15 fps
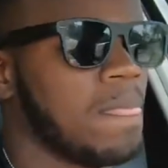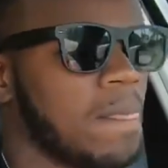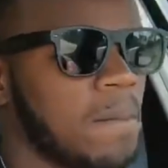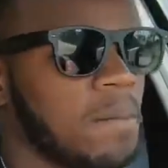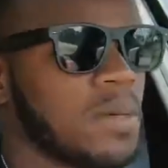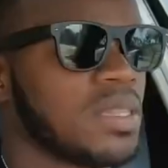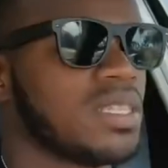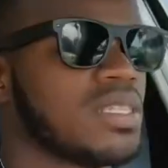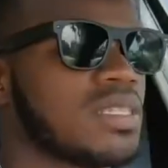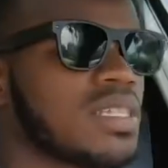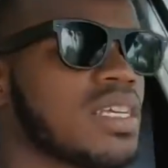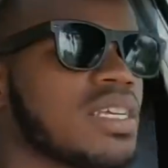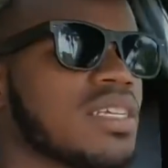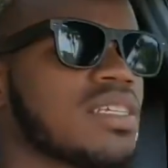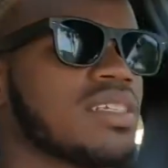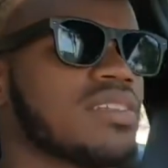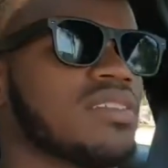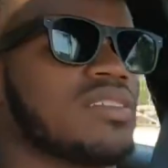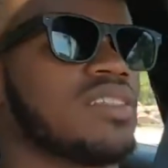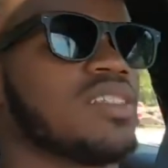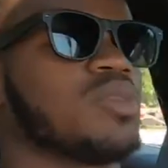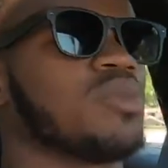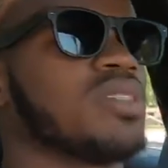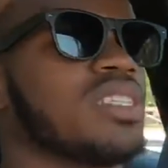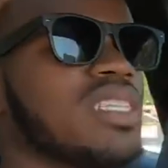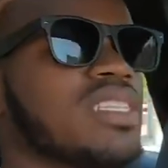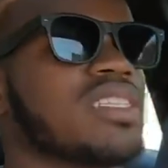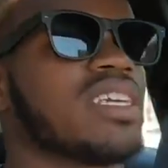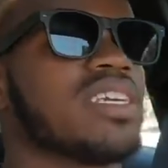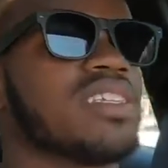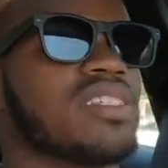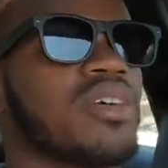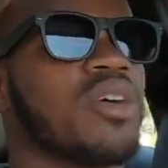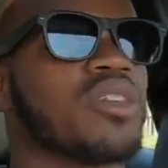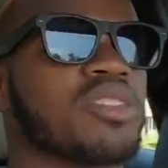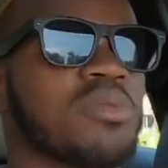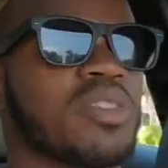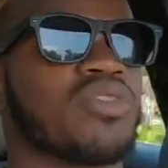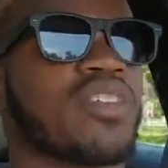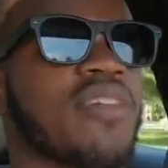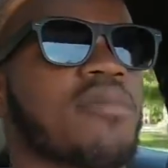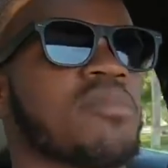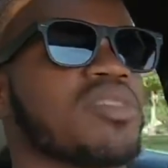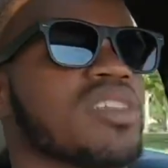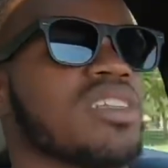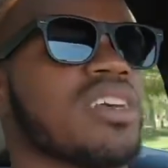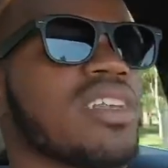But this thing is what they say is the ultimate driver machine.